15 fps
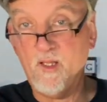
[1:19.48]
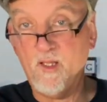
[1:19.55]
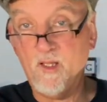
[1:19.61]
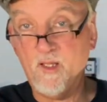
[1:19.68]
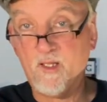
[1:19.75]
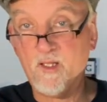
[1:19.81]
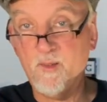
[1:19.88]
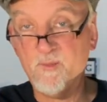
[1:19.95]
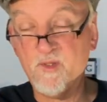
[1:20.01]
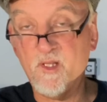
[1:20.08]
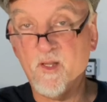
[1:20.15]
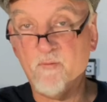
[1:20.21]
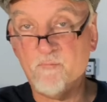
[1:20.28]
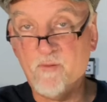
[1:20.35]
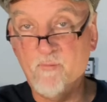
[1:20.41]
It comes in
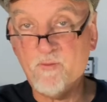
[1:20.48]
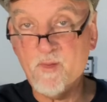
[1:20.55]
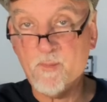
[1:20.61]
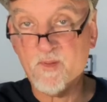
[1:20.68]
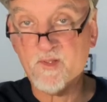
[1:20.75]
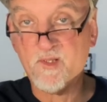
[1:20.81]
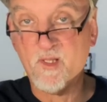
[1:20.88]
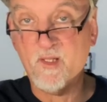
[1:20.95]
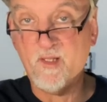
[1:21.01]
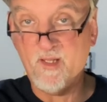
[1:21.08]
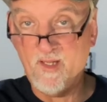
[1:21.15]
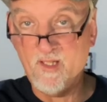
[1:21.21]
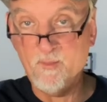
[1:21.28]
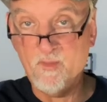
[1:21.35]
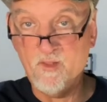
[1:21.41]
at 50%
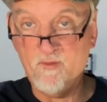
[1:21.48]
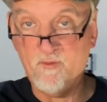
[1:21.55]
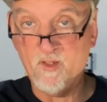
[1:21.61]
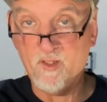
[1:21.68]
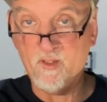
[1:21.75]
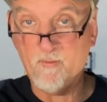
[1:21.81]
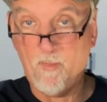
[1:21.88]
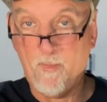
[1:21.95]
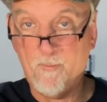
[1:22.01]
ABV.